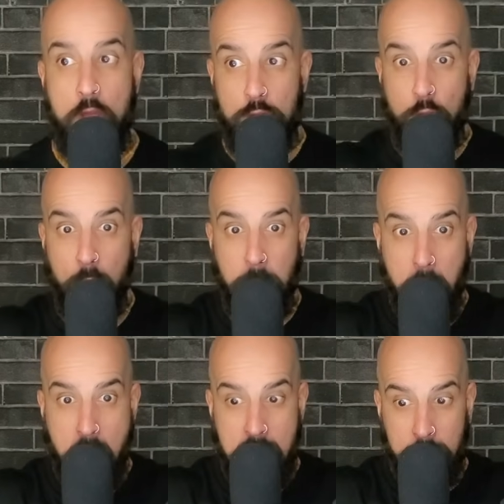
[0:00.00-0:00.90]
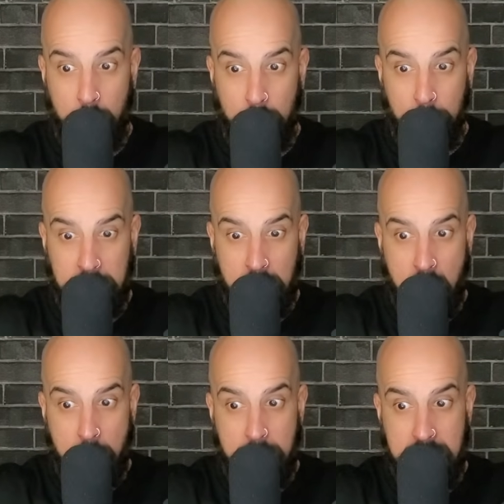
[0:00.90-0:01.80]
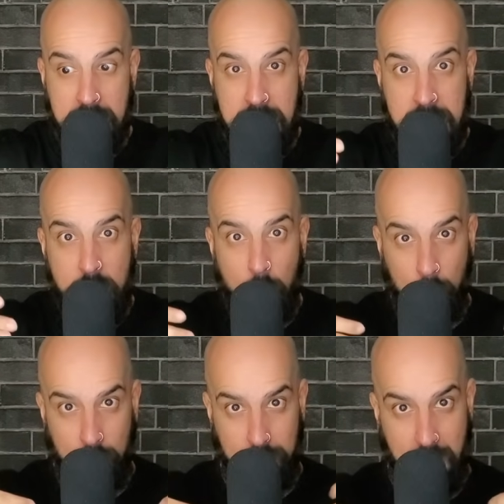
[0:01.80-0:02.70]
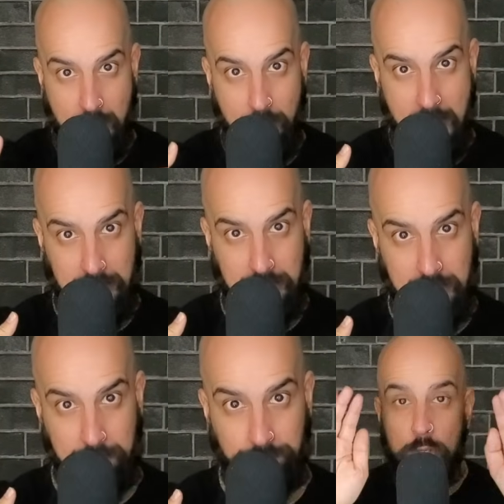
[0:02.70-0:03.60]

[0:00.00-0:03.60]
your mind will become inward directed.